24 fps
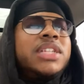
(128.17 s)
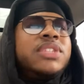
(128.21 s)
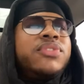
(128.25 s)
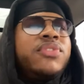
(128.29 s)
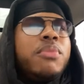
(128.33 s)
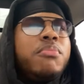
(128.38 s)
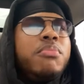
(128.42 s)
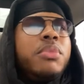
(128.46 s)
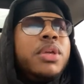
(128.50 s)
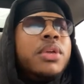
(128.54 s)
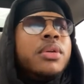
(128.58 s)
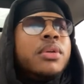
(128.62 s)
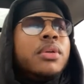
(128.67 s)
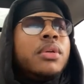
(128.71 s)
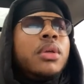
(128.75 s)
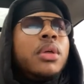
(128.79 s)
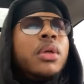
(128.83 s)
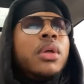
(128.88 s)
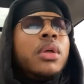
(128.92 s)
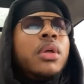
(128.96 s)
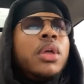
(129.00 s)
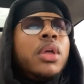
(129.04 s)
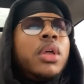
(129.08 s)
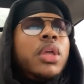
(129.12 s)
for me,
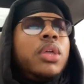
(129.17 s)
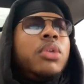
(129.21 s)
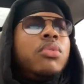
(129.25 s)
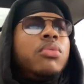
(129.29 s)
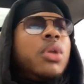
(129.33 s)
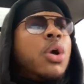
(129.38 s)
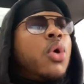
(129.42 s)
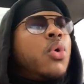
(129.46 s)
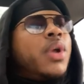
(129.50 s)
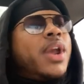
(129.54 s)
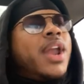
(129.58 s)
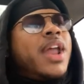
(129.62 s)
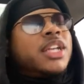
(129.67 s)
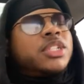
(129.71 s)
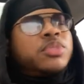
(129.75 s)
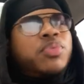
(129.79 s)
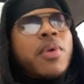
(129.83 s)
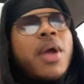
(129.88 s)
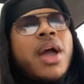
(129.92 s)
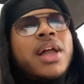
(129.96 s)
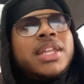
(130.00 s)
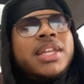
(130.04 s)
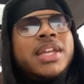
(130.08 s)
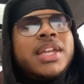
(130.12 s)
and that's
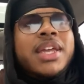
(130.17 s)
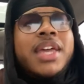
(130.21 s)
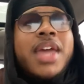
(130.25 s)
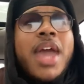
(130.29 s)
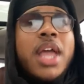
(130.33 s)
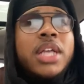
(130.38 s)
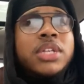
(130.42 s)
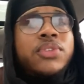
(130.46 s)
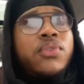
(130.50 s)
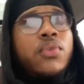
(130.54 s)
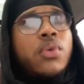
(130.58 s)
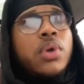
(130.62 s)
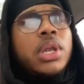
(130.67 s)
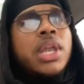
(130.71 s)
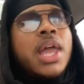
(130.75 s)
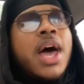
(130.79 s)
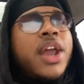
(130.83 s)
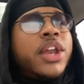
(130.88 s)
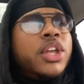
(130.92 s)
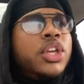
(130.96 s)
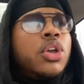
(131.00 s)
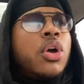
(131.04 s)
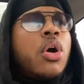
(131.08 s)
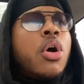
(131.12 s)
probably the case for a
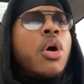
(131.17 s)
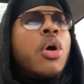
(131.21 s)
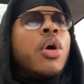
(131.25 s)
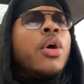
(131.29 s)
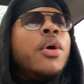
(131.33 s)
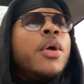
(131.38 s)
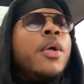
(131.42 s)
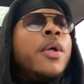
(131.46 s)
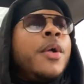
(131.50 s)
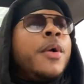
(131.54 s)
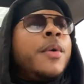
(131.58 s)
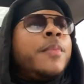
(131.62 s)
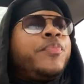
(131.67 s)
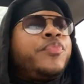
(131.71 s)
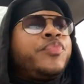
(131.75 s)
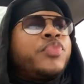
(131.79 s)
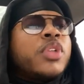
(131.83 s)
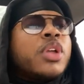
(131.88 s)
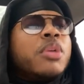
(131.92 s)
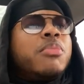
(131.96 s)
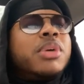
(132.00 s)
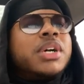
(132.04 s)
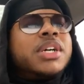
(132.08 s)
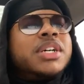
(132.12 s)
lot of y'all,
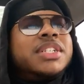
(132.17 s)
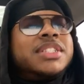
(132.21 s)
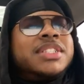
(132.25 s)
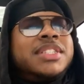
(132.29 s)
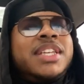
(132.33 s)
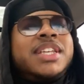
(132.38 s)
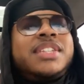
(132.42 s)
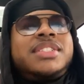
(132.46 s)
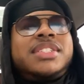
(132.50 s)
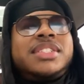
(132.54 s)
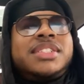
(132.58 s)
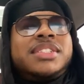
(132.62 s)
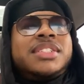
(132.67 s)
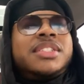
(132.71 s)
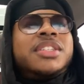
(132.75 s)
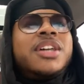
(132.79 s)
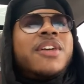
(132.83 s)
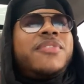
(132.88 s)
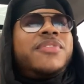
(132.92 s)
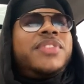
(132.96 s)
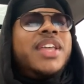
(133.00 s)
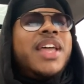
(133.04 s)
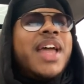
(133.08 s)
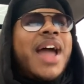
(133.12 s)
because this is
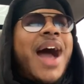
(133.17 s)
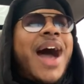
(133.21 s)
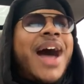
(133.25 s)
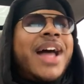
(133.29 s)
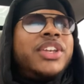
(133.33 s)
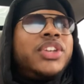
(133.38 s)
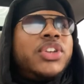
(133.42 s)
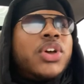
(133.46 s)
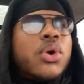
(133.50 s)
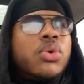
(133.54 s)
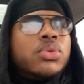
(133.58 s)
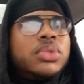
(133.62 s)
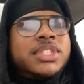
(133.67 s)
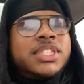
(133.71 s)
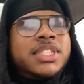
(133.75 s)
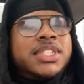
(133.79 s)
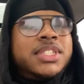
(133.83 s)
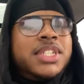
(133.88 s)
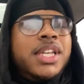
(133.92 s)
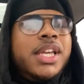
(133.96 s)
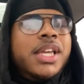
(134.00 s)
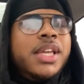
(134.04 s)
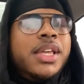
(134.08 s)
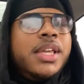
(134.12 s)
stuff that I don't
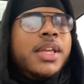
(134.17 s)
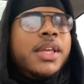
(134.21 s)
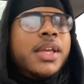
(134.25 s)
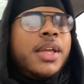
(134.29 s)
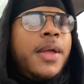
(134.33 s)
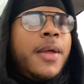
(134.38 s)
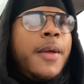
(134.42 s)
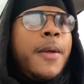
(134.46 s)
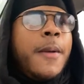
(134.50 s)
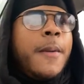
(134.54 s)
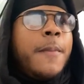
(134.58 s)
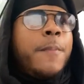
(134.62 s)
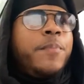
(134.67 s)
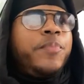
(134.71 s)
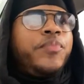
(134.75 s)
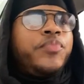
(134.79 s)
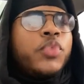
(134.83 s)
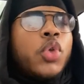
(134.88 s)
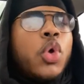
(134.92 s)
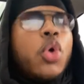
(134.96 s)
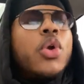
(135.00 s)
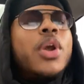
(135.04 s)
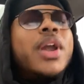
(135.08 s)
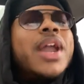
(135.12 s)
see,
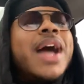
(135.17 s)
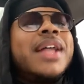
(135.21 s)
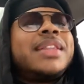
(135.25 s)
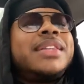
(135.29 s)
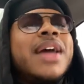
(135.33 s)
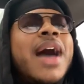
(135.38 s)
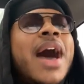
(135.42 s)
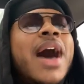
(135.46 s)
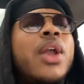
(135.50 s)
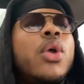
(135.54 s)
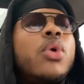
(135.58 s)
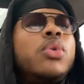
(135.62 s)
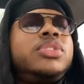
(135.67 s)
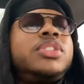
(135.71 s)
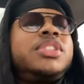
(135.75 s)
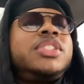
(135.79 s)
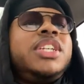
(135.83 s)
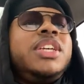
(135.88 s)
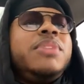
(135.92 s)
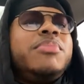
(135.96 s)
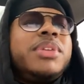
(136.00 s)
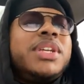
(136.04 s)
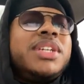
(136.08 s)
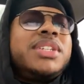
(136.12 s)
or not that I don't
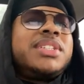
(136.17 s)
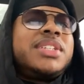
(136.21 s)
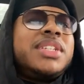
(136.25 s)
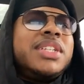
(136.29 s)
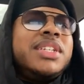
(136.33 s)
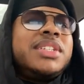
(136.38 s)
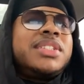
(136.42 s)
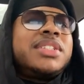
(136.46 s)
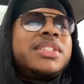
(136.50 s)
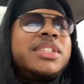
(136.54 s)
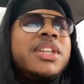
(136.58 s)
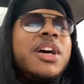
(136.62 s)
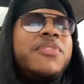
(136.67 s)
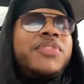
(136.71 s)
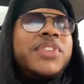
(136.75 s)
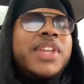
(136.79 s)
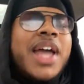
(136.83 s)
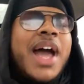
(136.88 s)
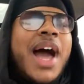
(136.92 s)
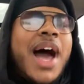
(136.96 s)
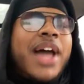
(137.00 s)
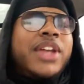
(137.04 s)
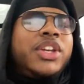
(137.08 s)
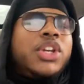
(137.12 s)
see, but it's stuff
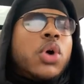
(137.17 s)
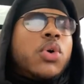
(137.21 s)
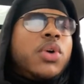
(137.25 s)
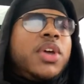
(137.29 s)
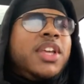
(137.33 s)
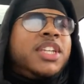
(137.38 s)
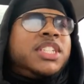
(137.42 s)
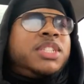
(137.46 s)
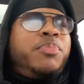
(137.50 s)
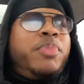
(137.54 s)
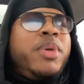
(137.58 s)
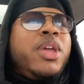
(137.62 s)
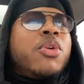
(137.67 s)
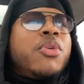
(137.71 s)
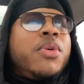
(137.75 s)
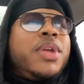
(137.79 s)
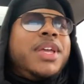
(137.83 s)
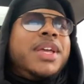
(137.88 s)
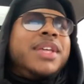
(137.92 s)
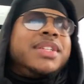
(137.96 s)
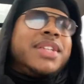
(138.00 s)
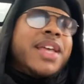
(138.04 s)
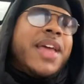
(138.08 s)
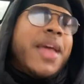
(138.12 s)
that I don't
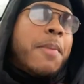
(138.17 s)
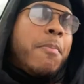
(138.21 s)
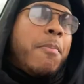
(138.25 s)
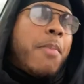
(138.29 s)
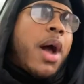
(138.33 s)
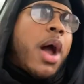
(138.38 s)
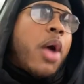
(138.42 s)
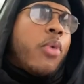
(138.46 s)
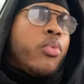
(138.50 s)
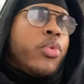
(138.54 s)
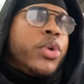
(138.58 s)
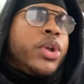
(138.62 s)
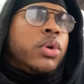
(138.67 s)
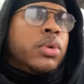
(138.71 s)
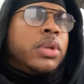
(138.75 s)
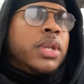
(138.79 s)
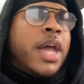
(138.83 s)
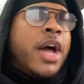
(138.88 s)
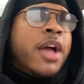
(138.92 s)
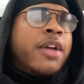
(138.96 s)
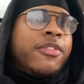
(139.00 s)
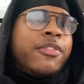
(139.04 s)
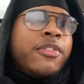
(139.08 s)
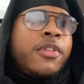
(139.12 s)
experience in my real
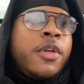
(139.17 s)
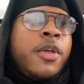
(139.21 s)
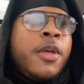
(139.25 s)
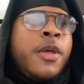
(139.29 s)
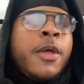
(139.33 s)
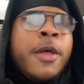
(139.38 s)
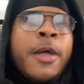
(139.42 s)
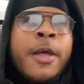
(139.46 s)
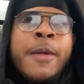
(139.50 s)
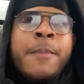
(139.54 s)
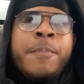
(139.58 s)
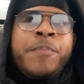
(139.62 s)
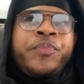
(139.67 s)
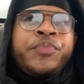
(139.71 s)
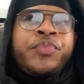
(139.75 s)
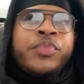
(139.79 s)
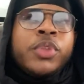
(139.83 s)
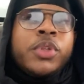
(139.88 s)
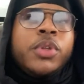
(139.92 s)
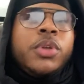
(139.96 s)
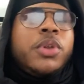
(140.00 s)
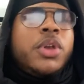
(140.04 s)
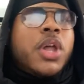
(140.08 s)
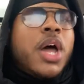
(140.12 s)
life.
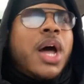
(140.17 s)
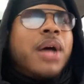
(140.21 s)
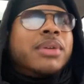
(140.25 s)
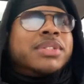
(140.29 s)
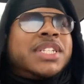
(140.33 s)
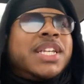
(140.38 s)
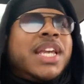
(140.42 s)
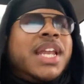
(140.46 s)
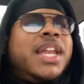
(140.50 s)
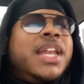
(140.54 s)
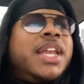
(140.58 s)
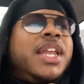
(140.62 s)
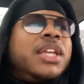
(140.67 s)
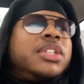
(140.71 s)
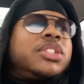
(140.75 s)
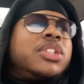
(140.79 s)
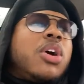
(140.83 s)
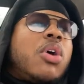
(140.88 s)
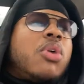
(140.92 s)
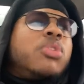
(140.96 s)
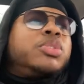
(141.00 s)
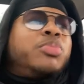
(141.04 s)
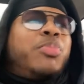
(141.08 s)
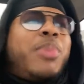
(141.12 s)
You know what I'm saying? And this
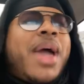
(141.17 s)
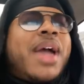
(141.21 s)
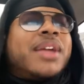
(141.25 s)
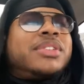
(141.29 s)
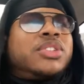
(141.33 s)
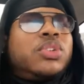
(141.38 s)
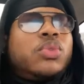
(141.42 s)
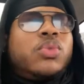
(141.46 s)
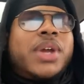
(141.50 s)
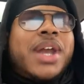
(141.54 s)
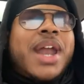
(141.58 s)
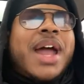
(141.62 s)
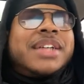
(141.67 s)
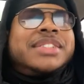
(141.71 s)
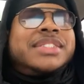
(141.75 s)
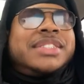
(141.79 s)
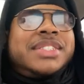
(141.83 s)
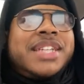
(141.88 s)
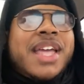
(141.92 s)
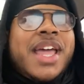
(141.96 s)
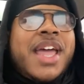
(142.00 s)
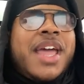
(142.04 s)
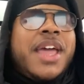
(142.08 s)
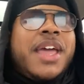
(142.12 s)
goes back to when I
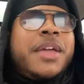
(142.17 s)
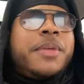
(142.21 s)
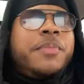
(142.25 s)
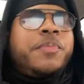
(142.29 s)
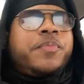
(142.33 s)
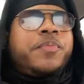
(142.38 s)
said,